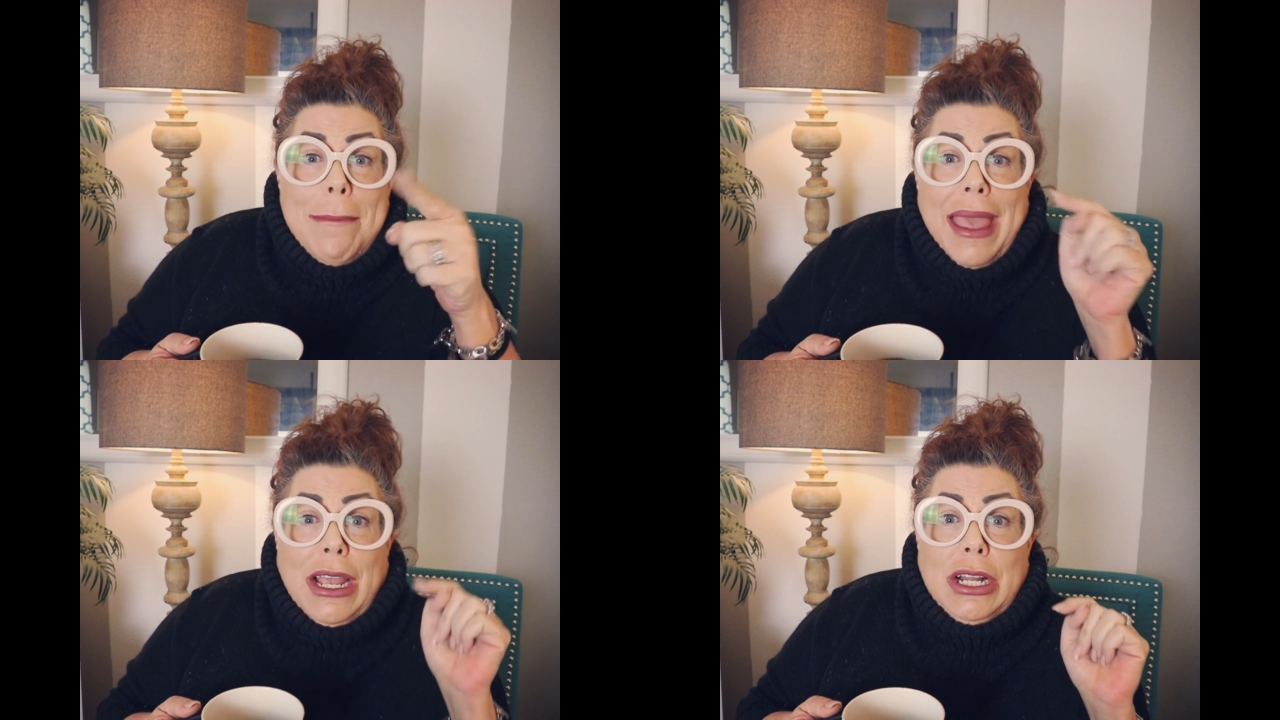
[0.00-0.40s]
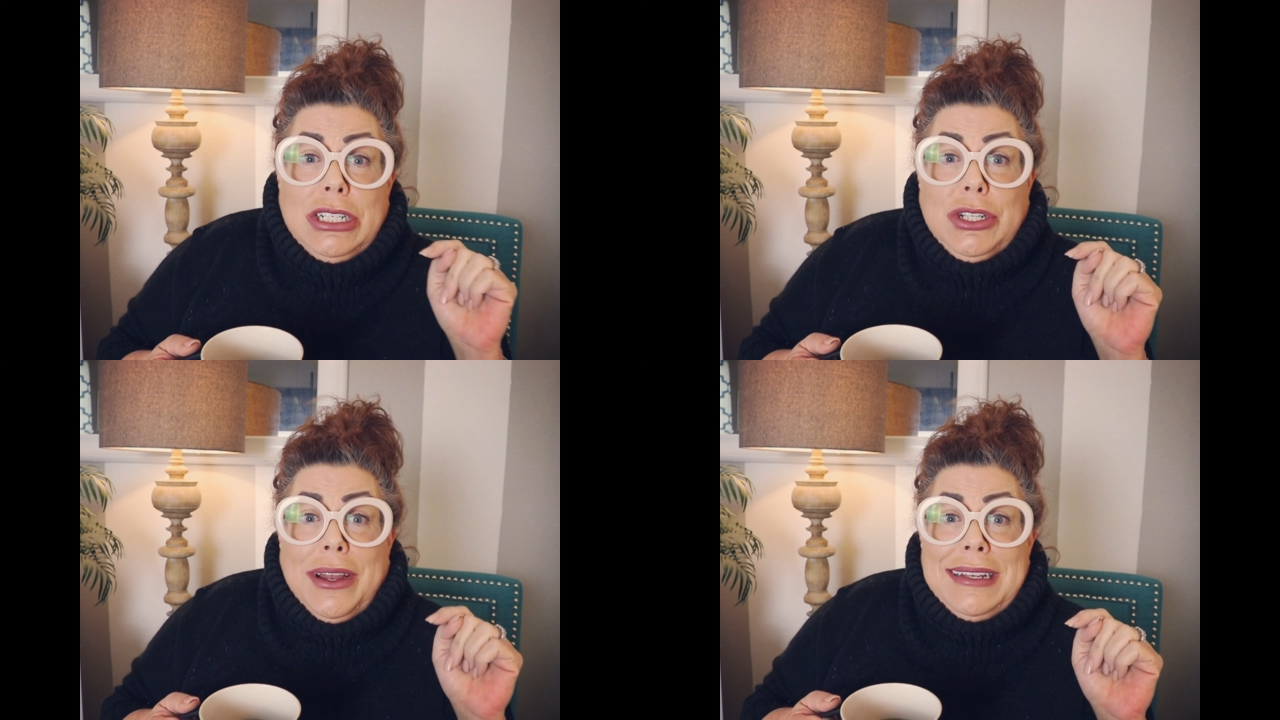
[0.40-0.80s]
Make
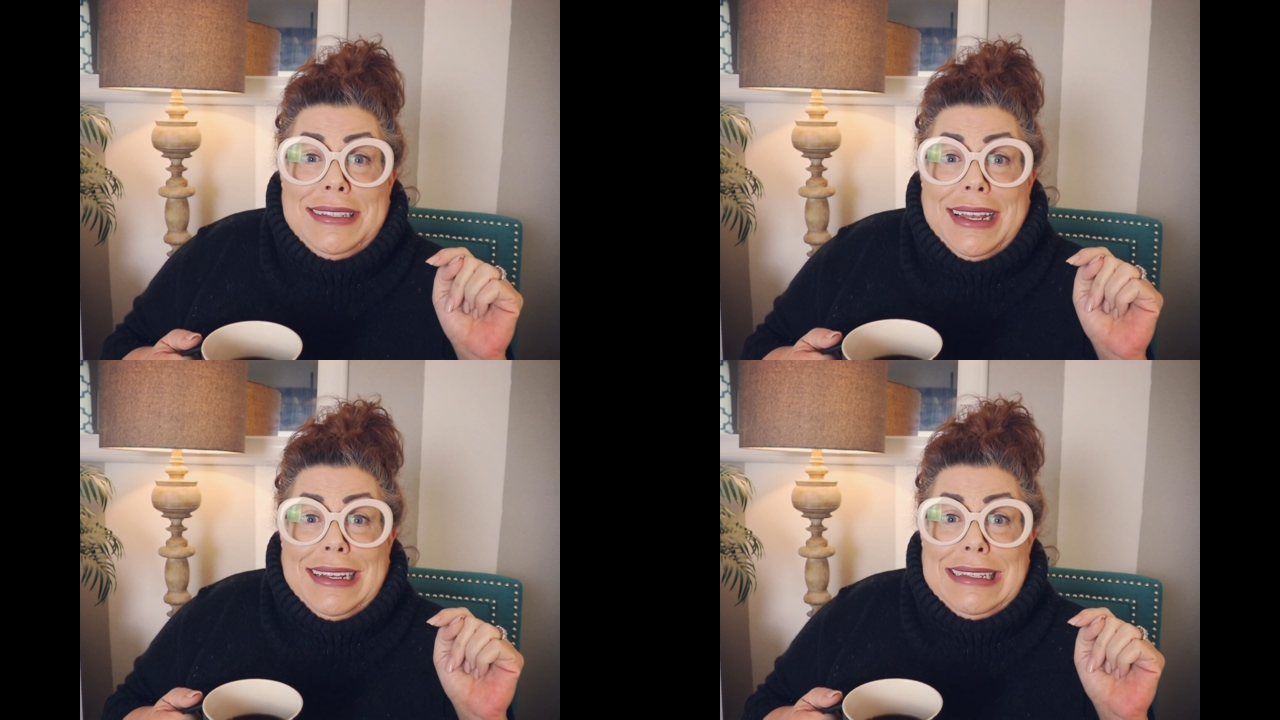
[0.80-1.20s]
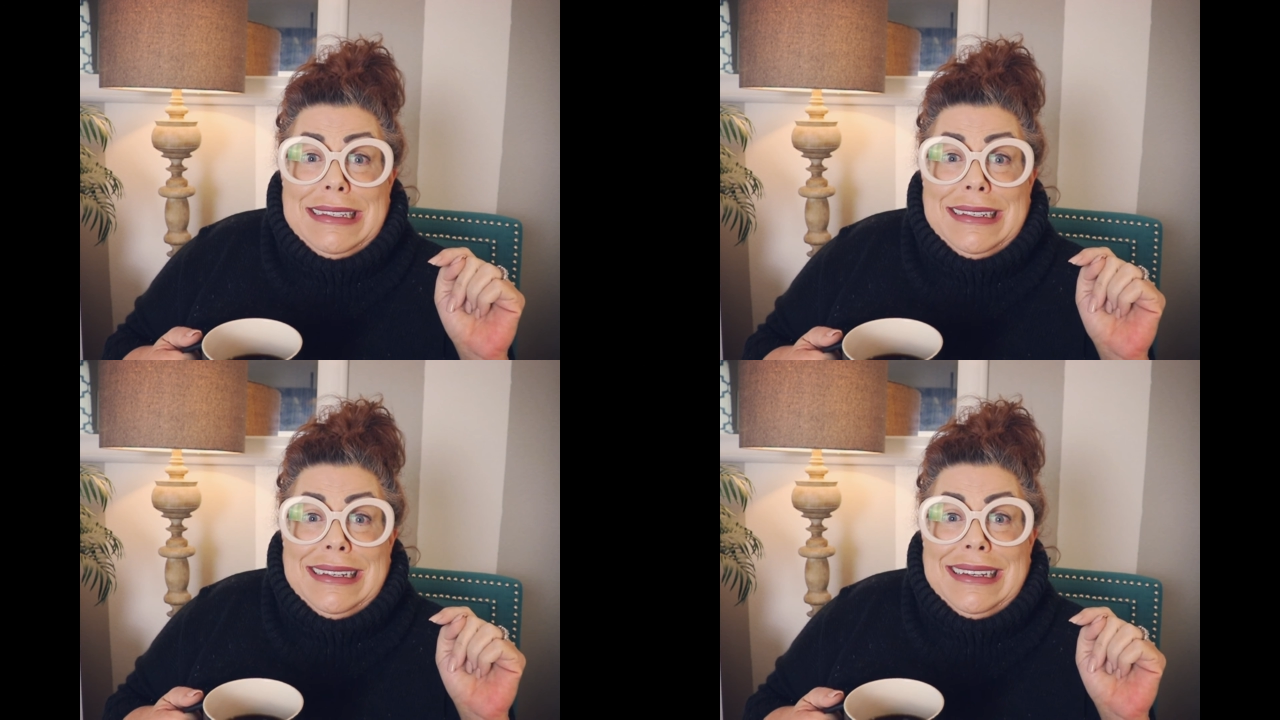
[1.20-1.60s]
good
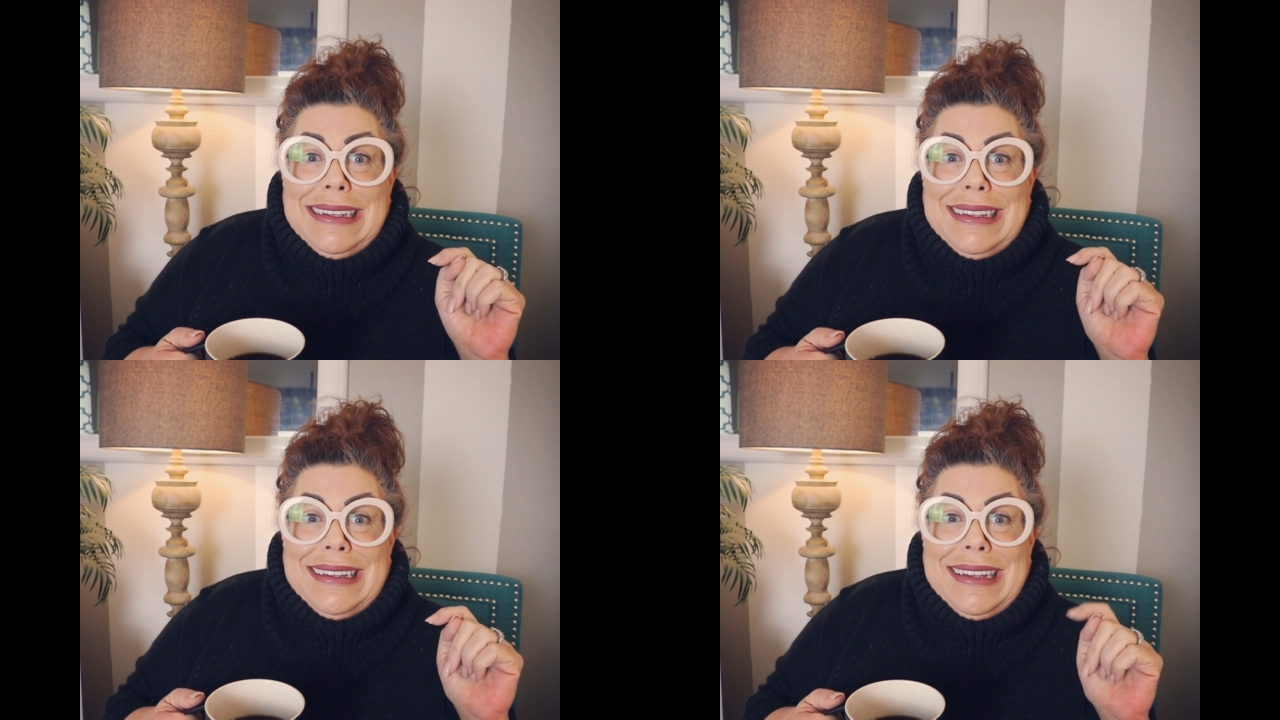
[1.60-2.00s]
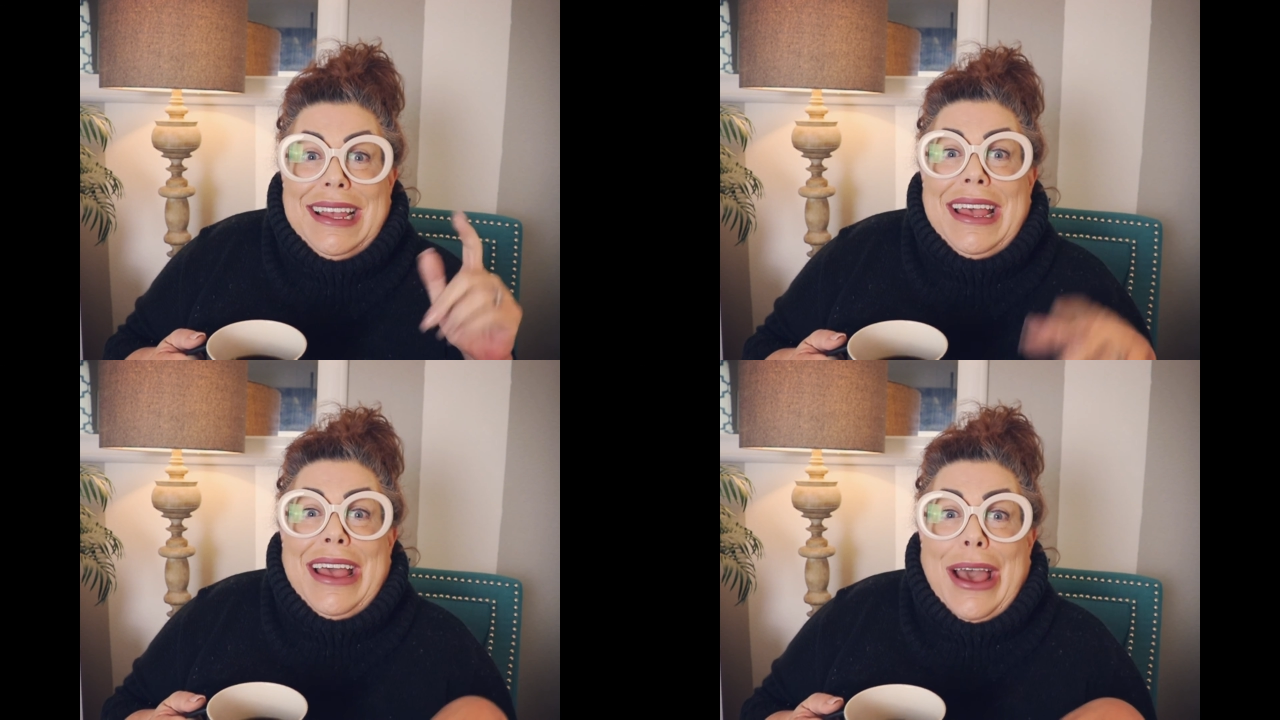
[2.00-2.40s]
choices,
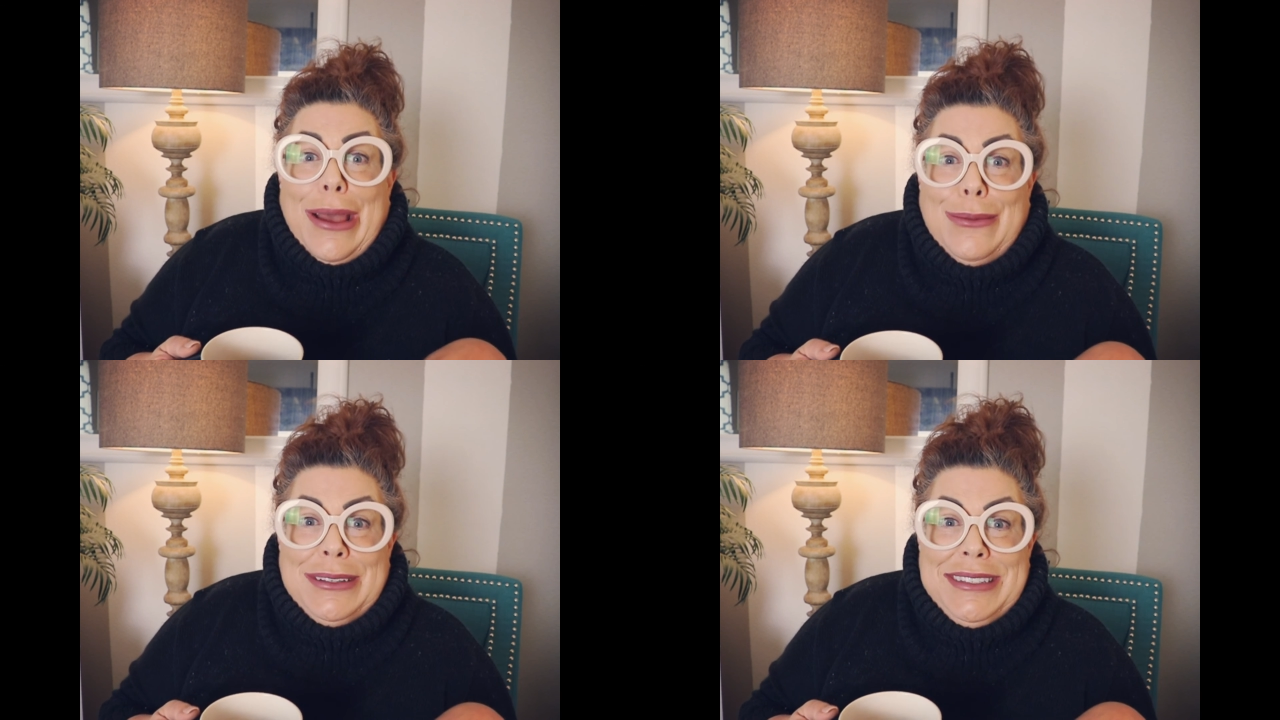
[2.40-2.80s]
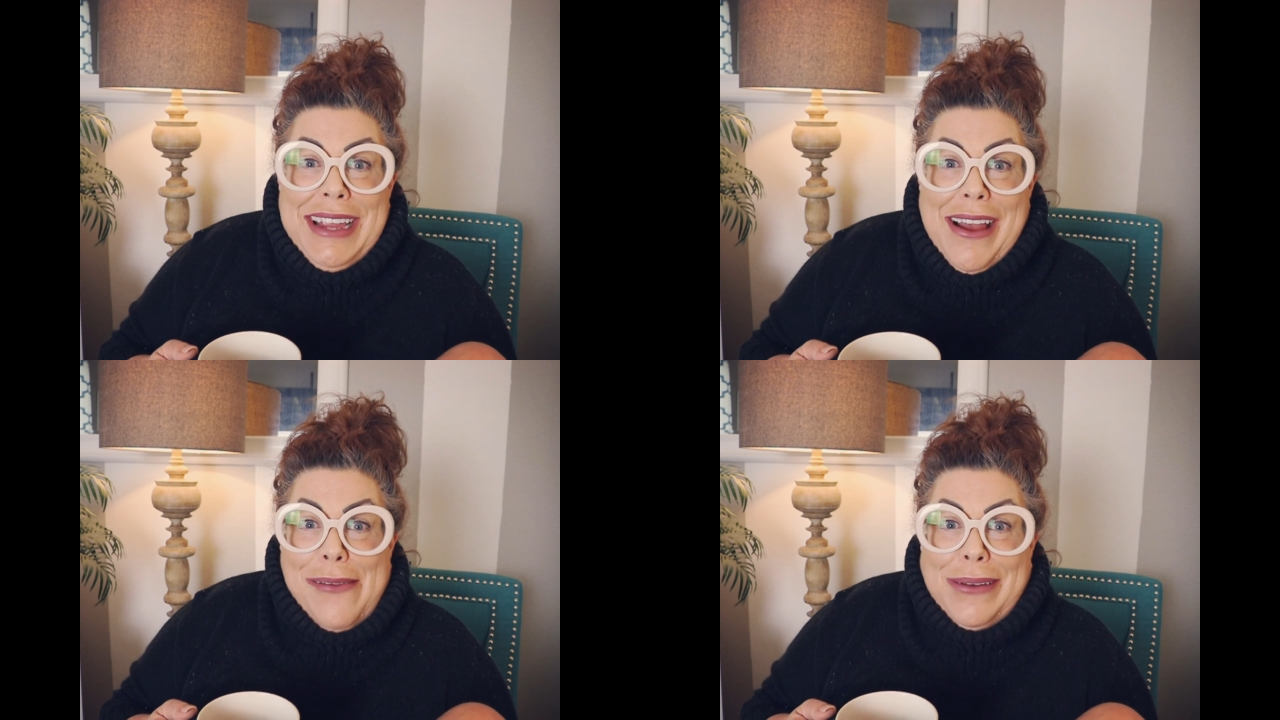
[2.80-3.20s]
and we'll
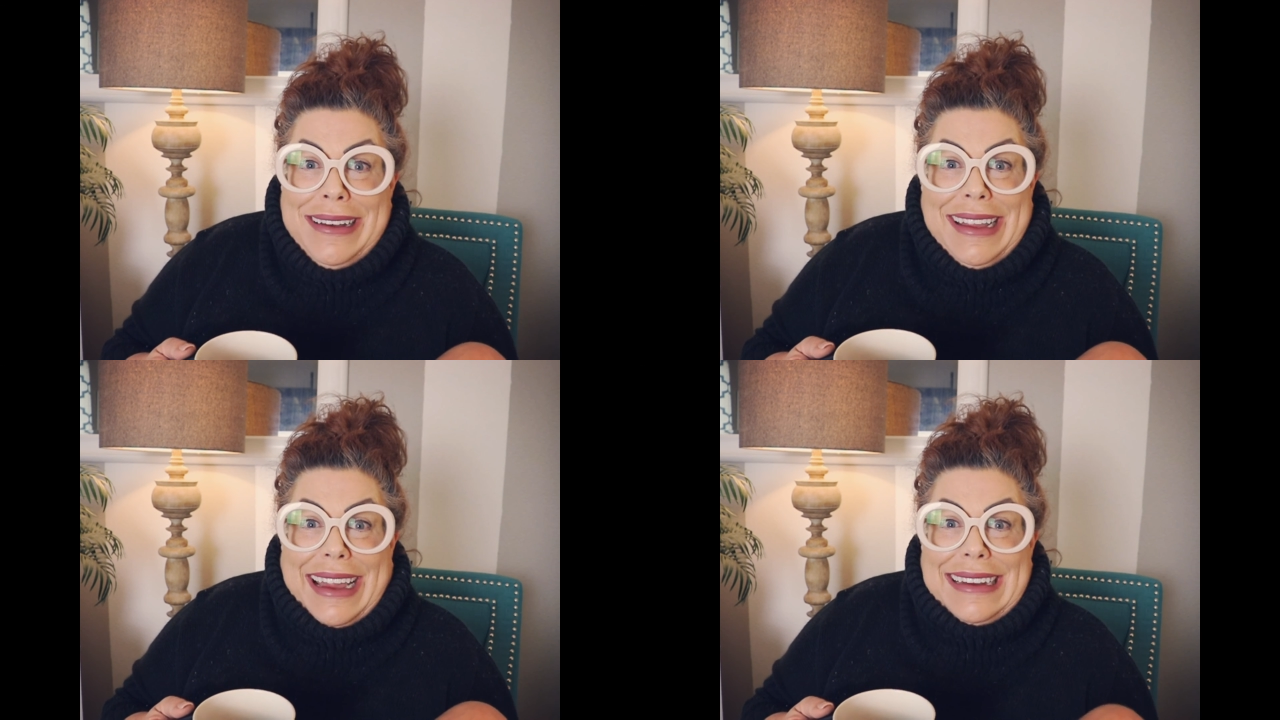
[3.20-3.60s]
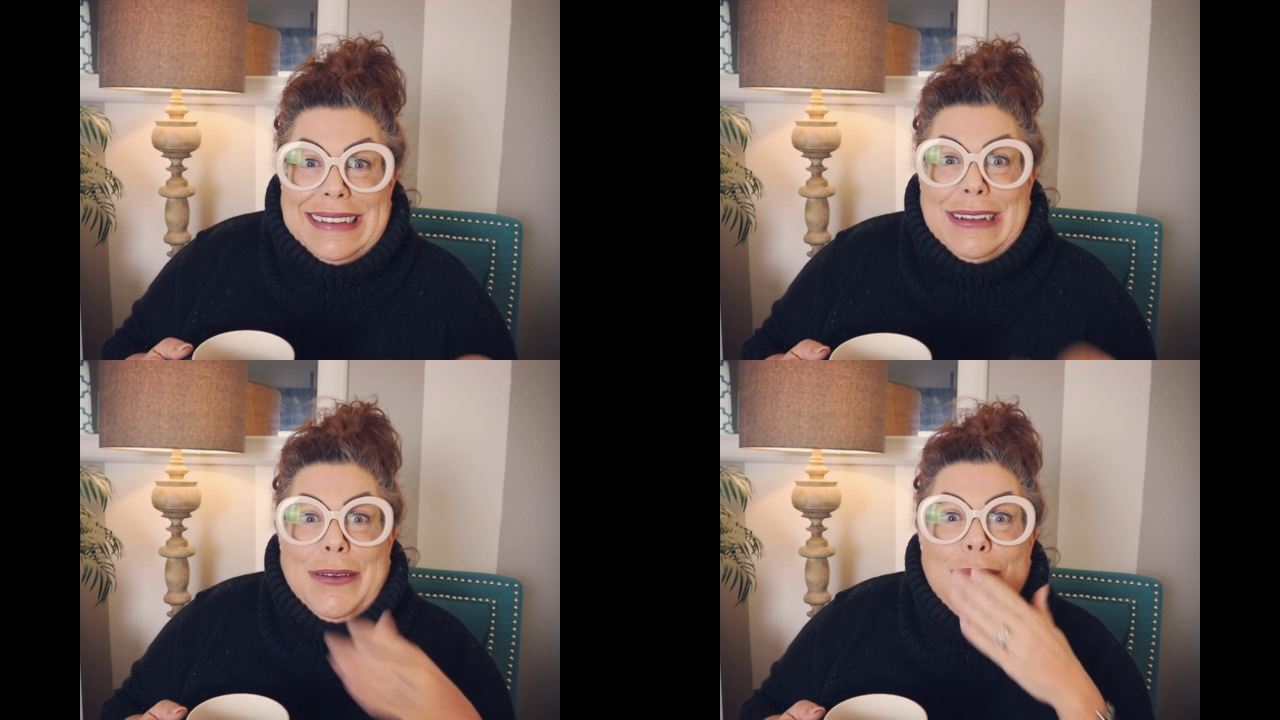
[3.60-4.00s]
see you on
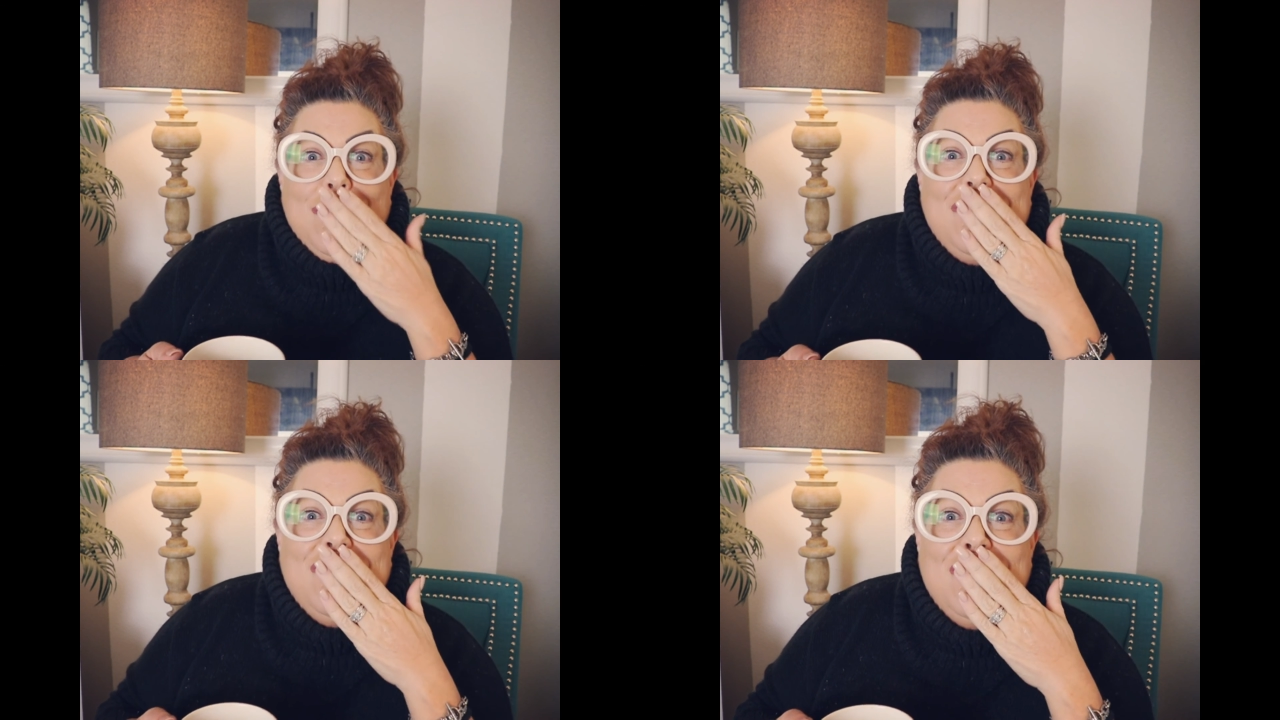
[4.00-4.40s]
Monday.